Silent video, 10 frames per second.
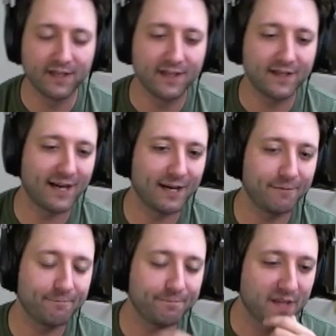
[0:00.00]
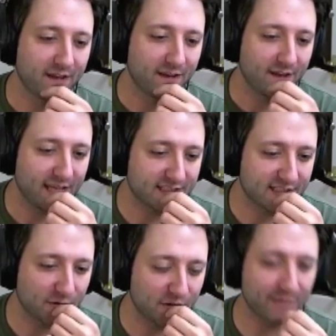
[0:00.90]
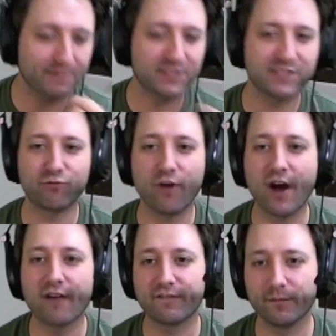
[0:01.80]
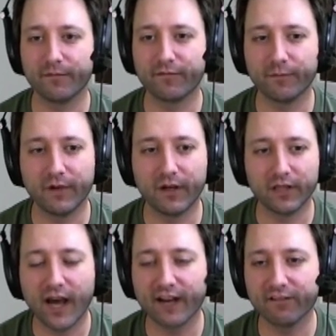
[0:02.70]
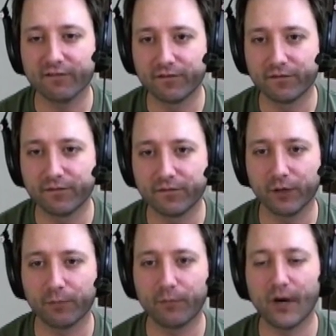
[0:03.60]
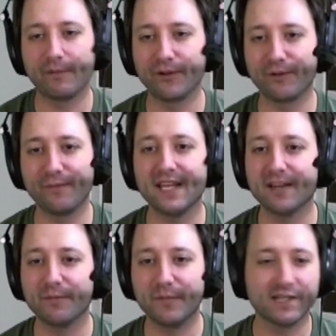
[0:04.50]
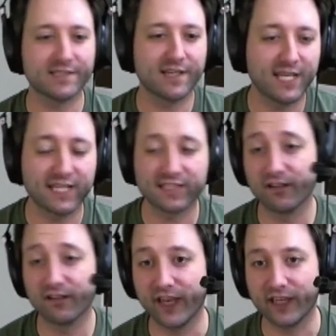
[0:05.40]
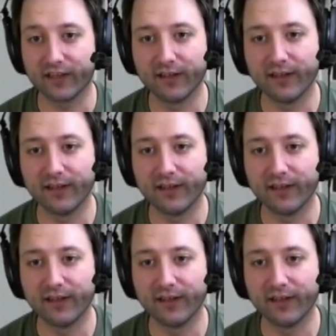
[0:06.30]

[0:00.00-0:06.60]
And so there's not much to draw from a lot of popular media, because I think it's all fake.